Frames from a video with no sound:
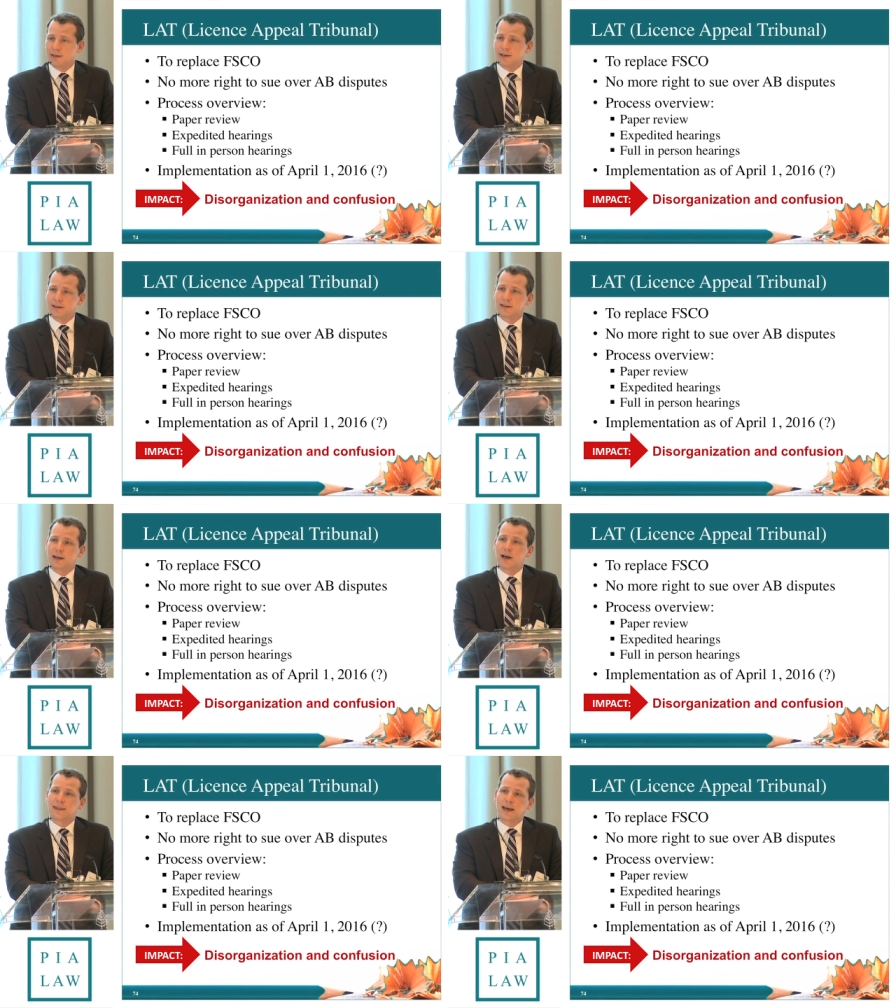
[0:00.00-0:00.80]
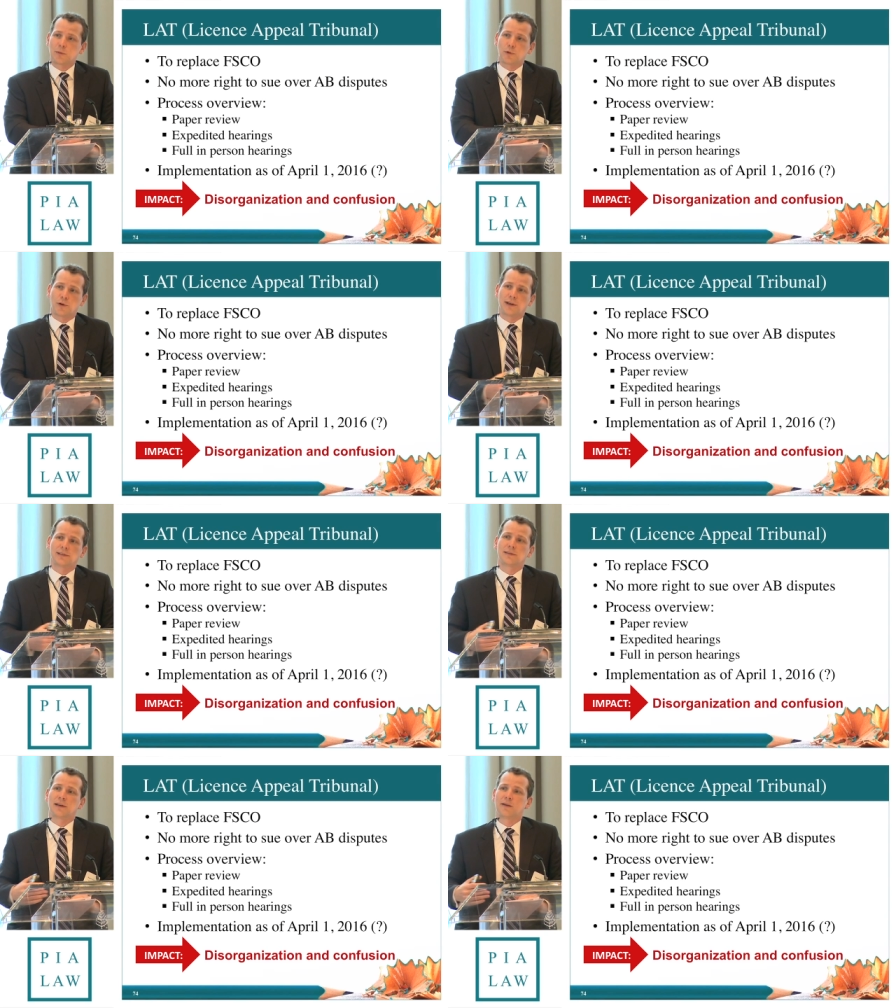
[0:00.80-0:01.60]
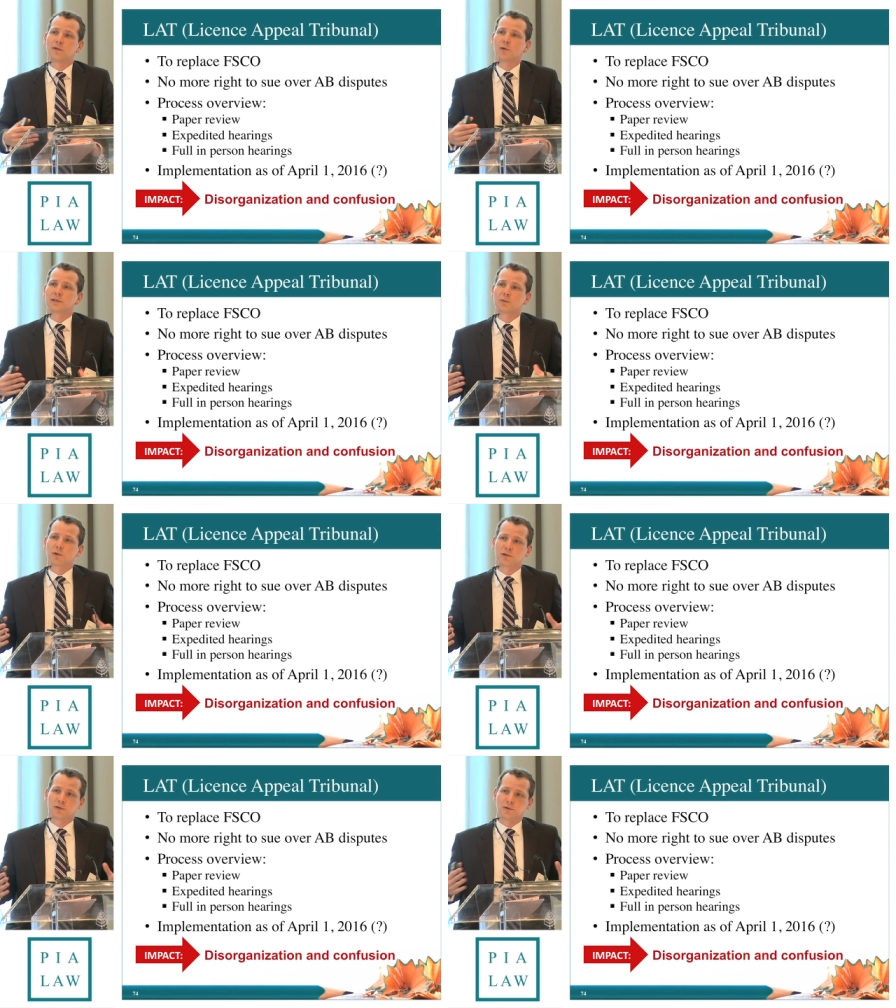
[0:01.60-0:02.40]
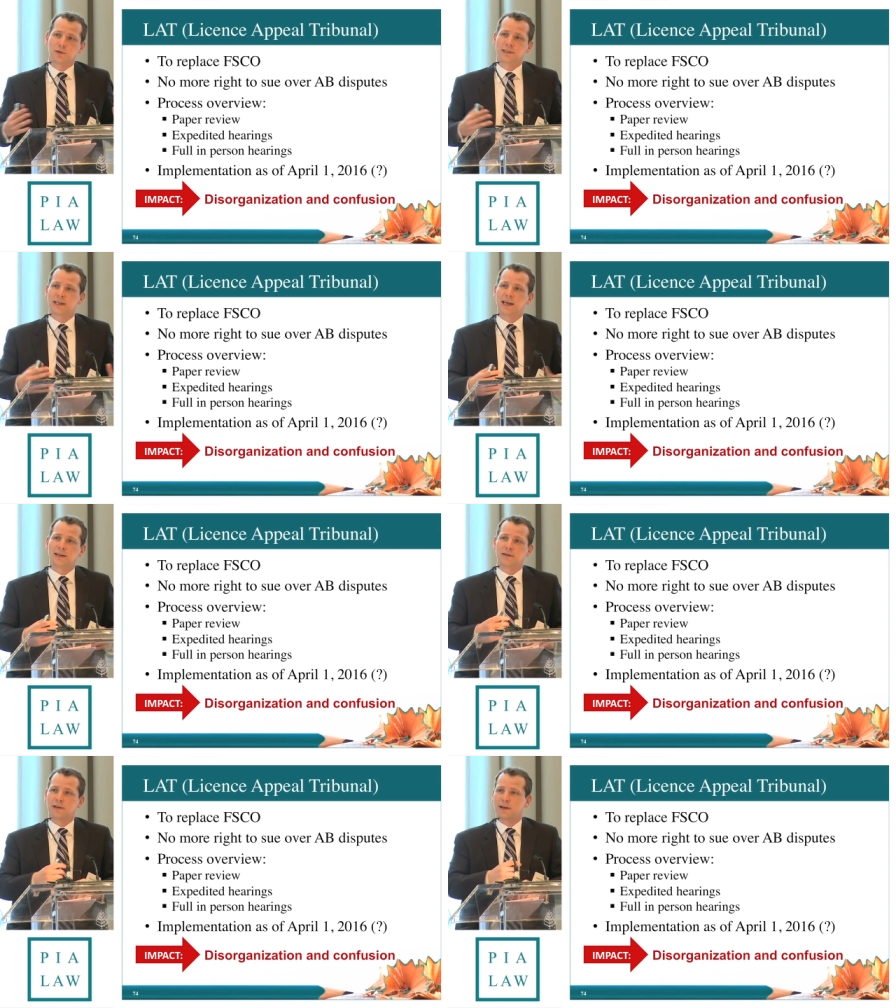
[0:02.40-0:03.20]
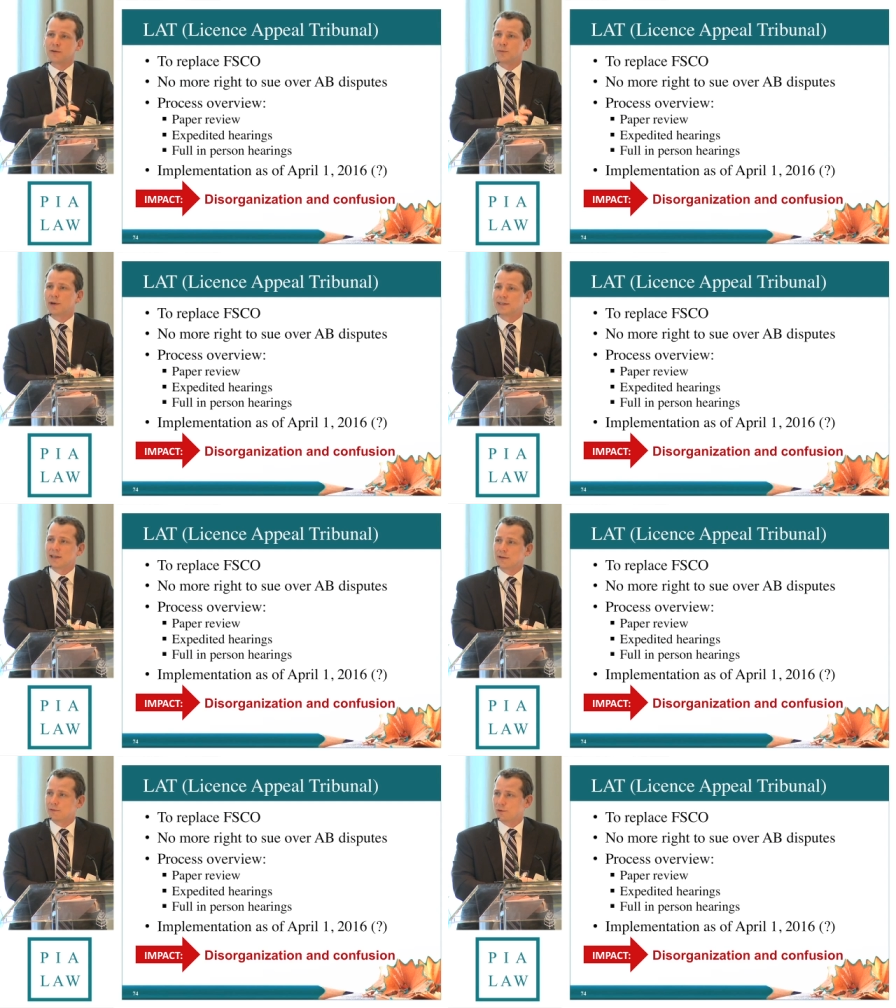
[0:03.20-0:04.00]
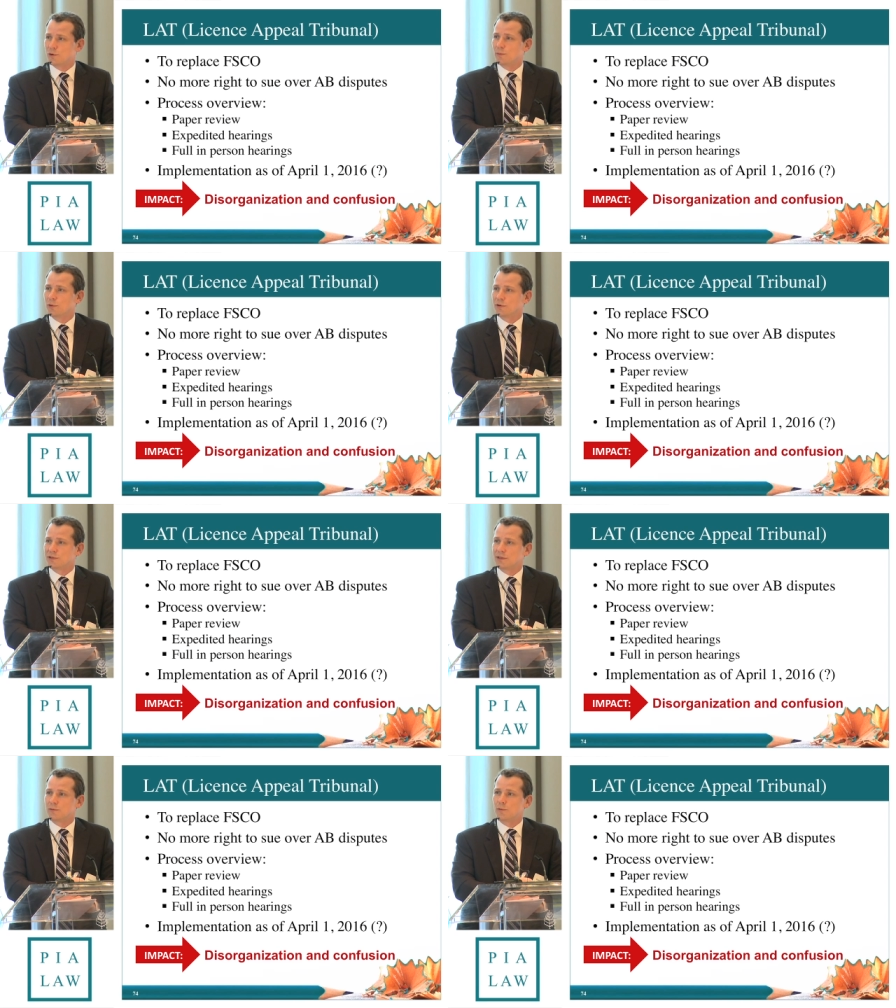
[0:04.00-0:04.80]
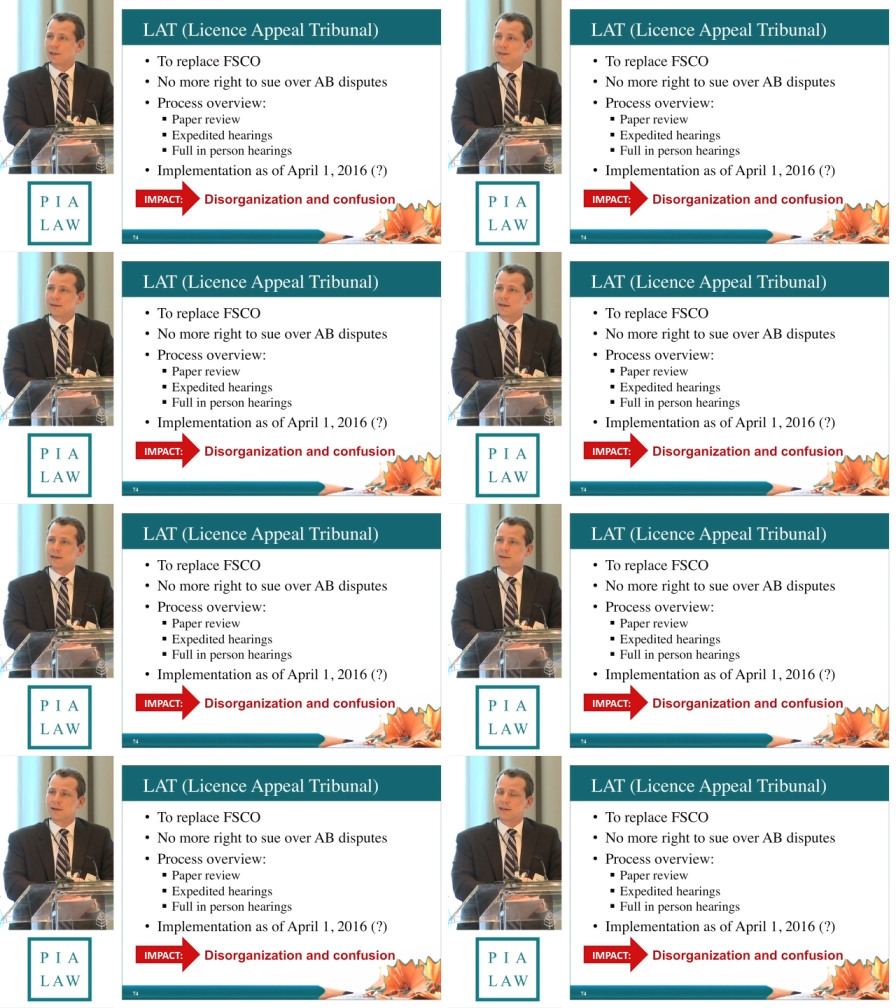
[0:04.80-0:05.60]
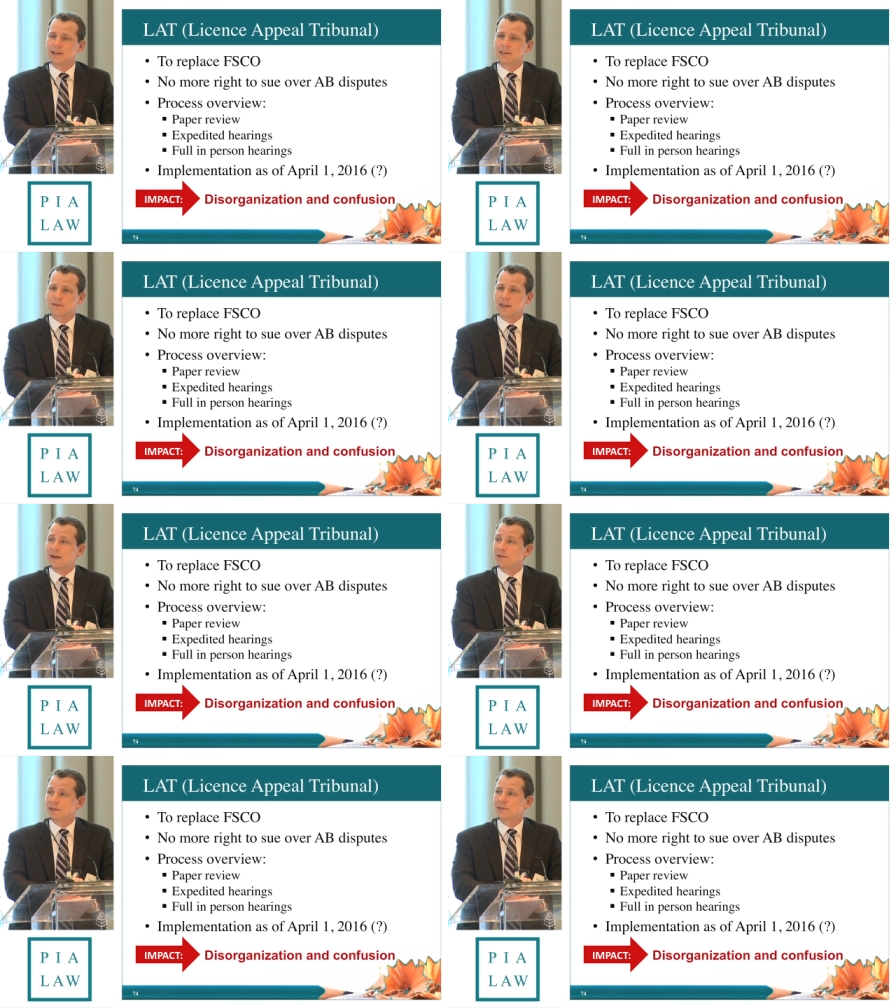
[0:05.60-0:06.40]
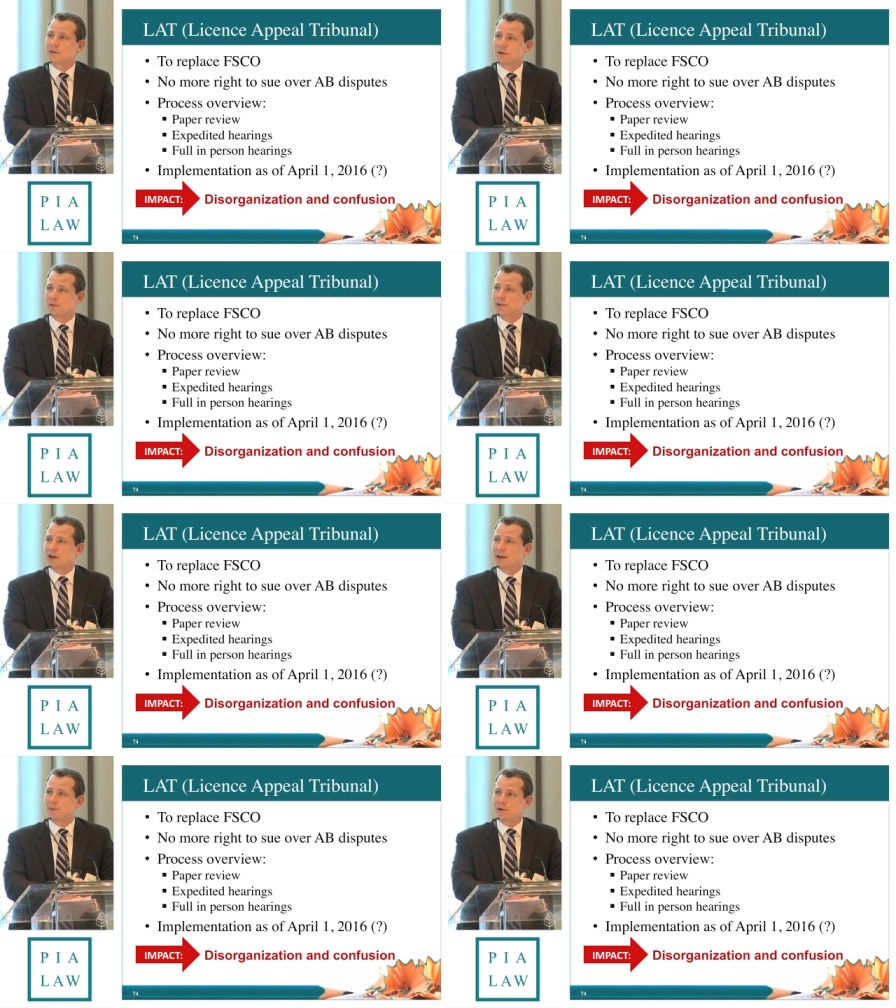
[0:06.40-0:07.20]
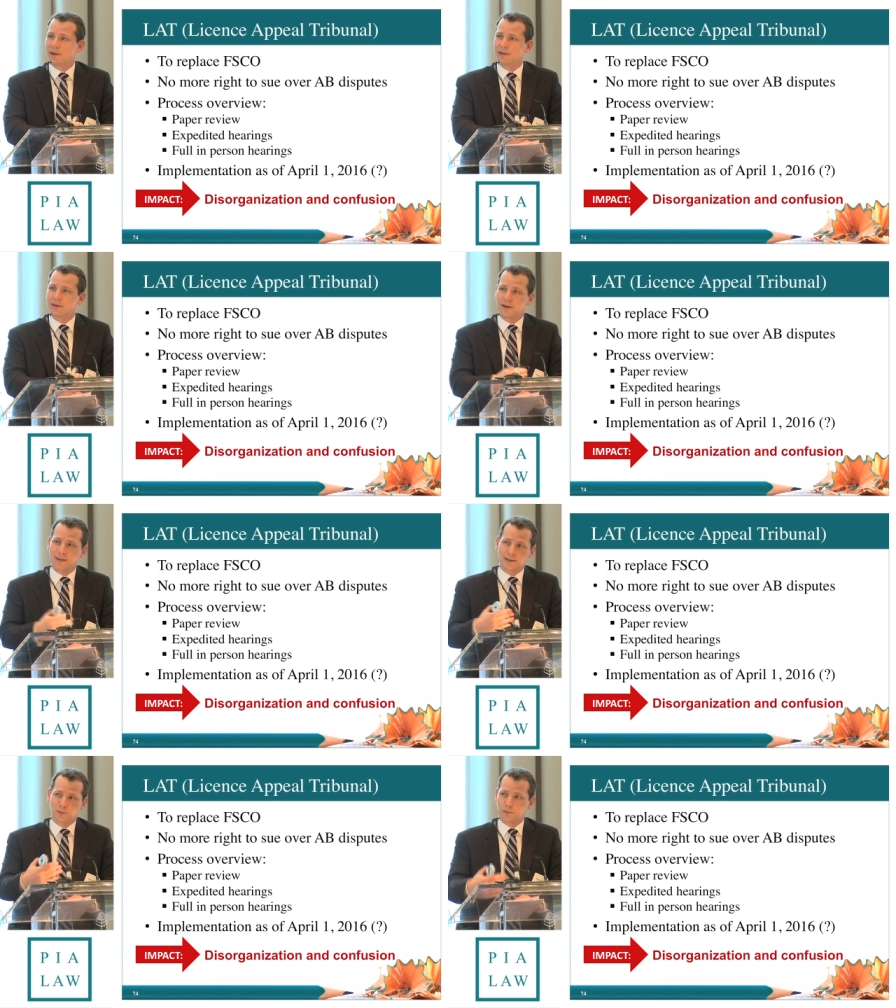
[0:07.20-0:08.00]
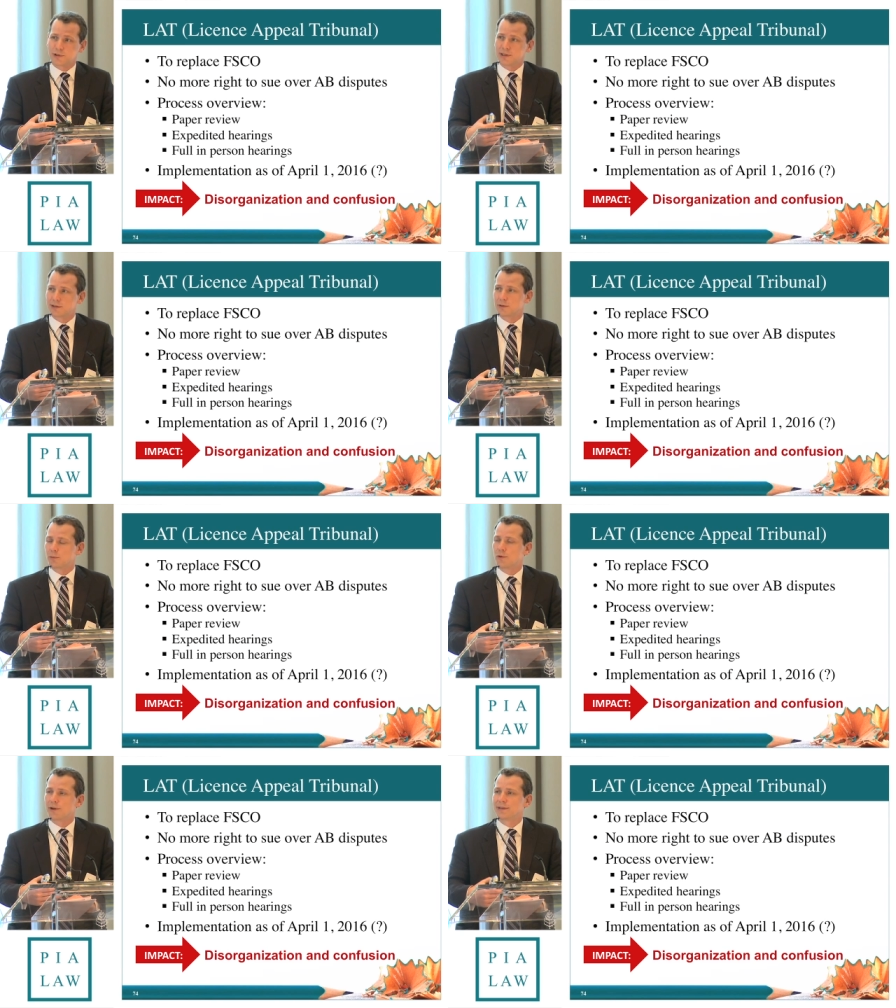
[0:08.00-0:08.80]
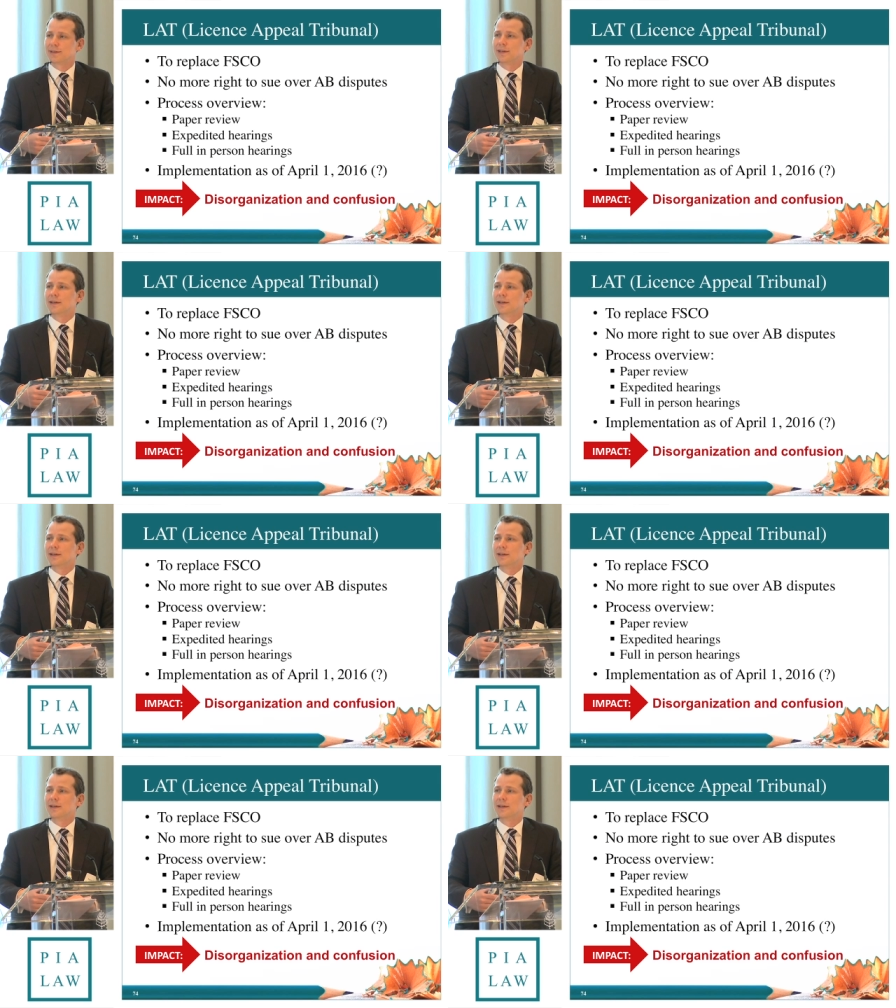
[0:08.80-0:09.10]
At that point, everyone's supposed to attend either by telephone or in person with a list of the evidence they're going to rely upon on this particular point,